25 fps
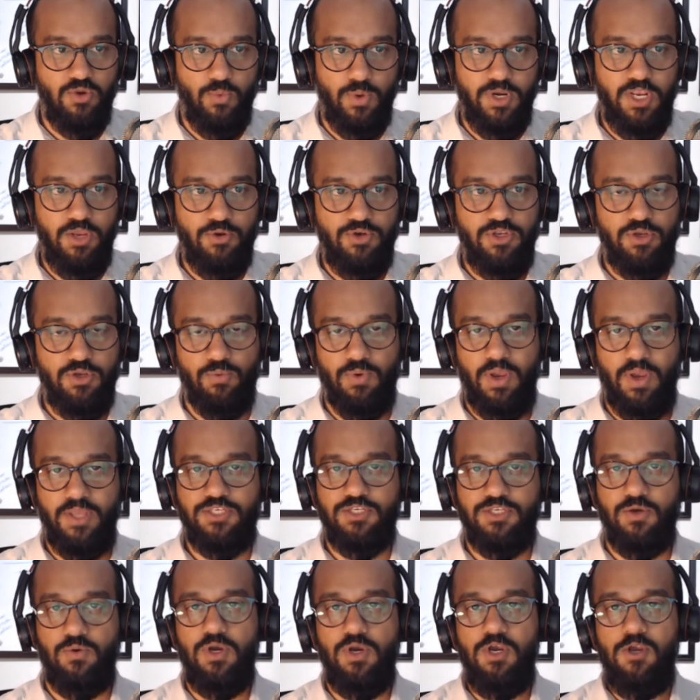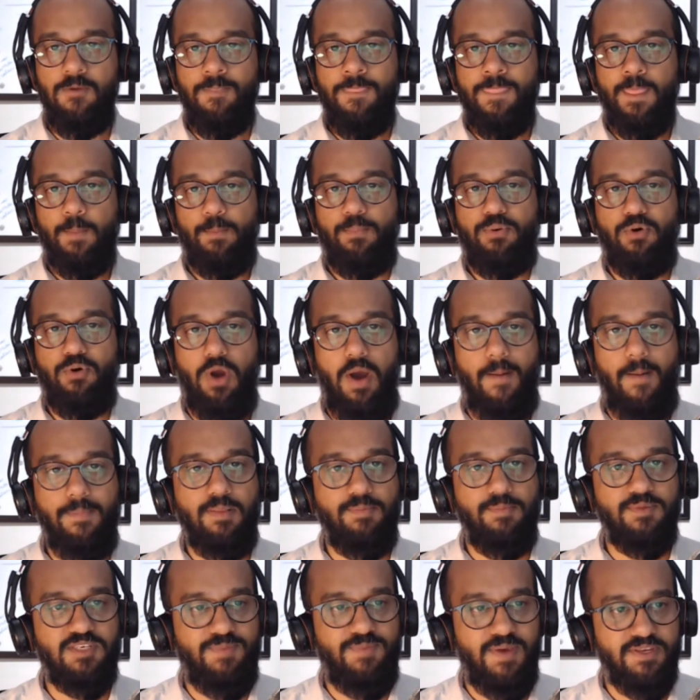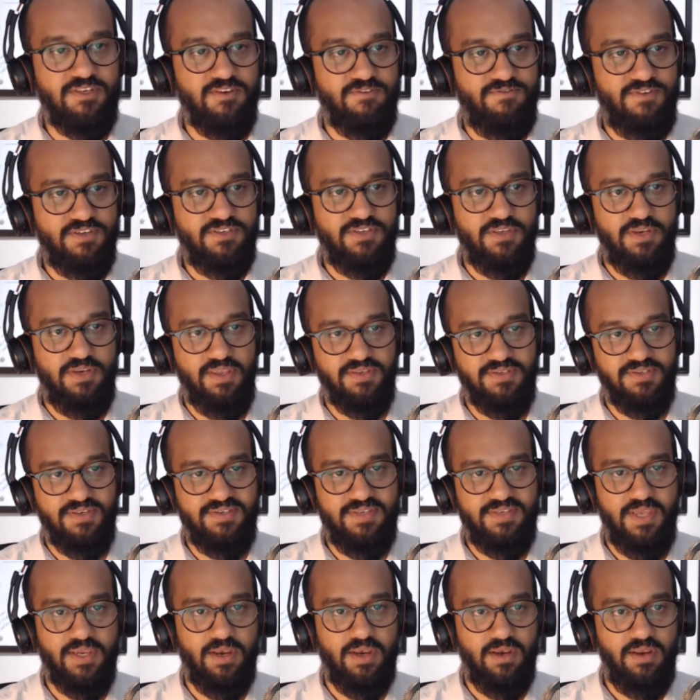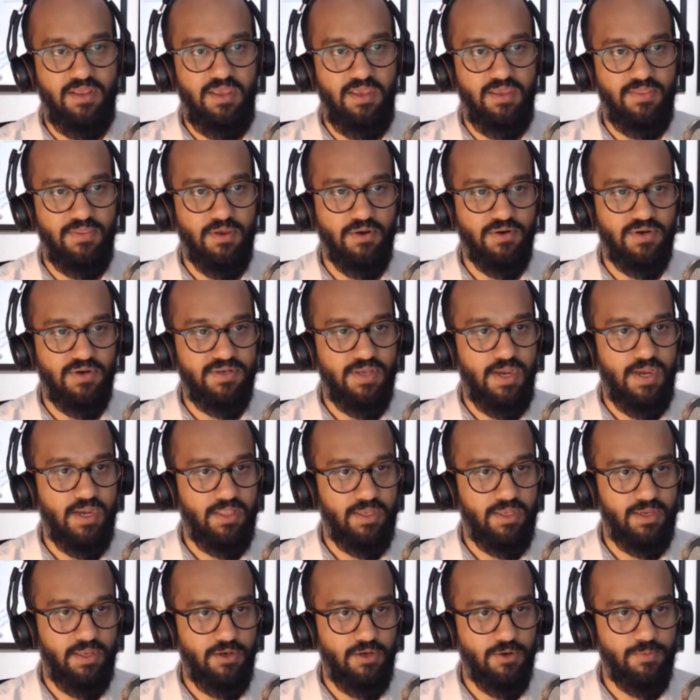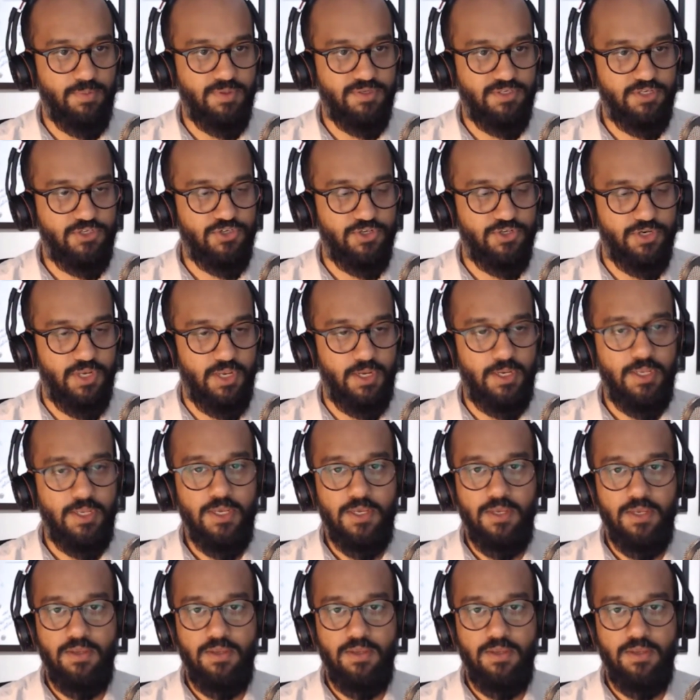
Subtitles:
What do you do? Right. So problem specificity is the second key there to dialing in your positioning,